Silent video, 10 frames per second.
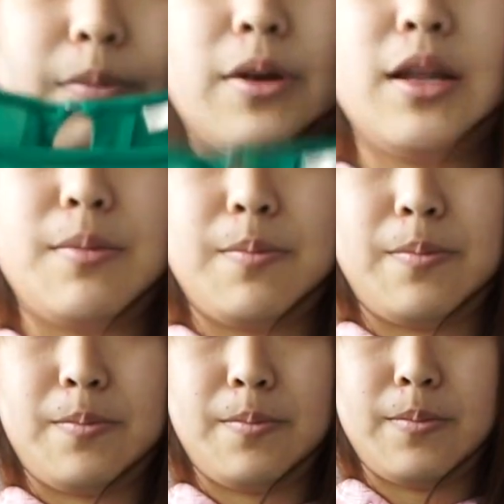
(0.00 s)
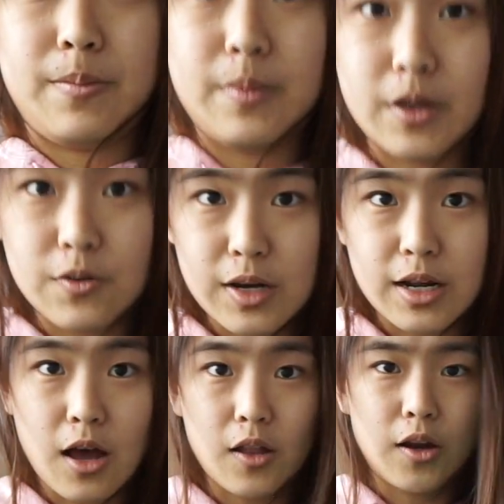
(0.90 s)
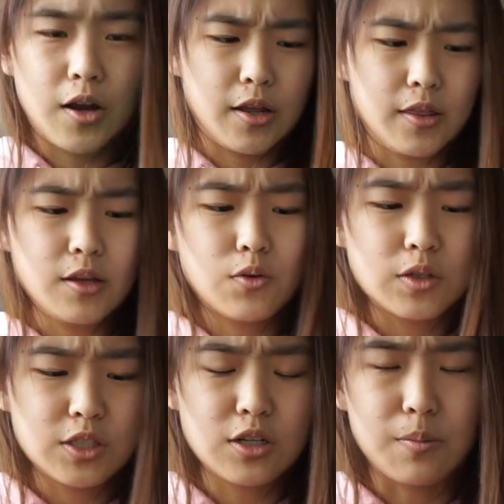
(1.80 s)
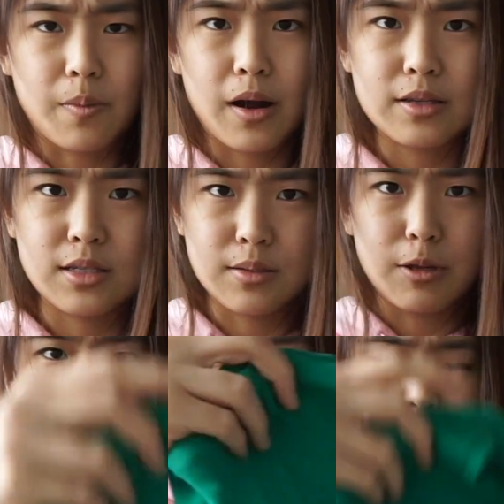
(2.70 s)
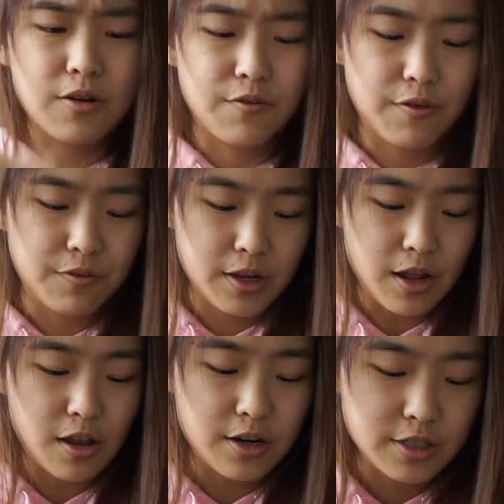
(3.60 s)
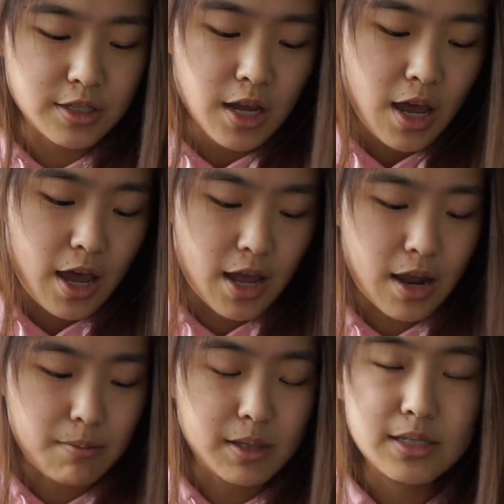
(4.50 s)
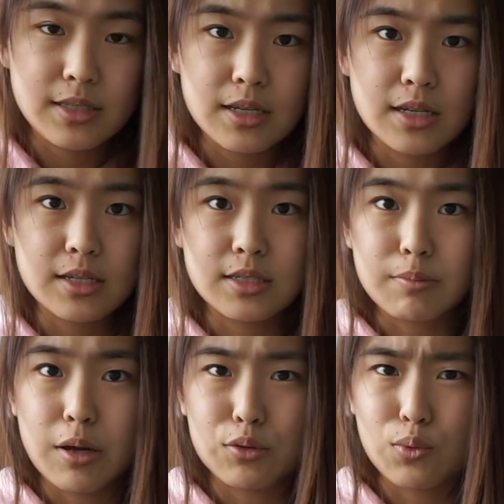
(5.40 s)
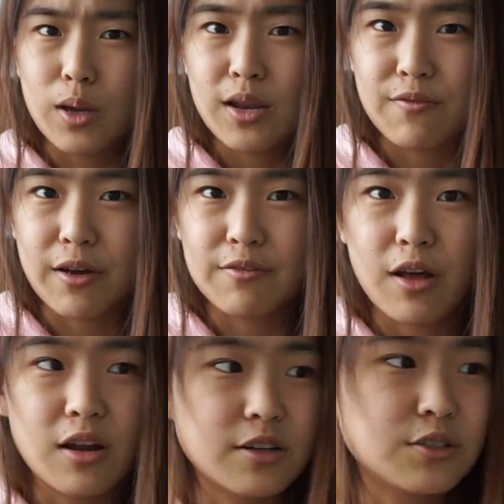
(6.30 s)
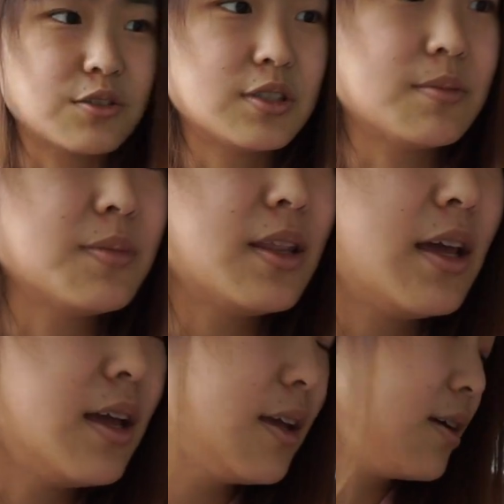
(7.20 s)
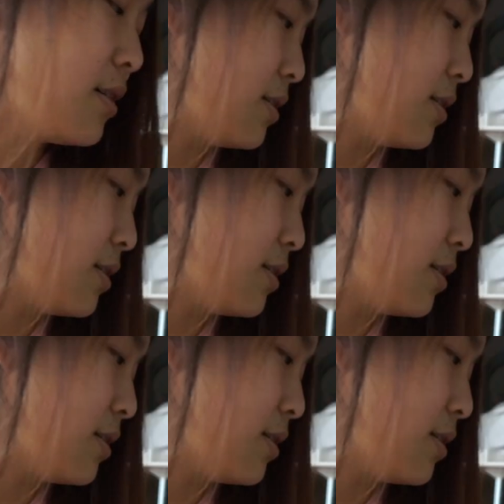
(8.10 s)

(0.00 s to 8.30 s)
pretty green color i think the original price is about 150 dollars and i'm listing this about 25 dollars or something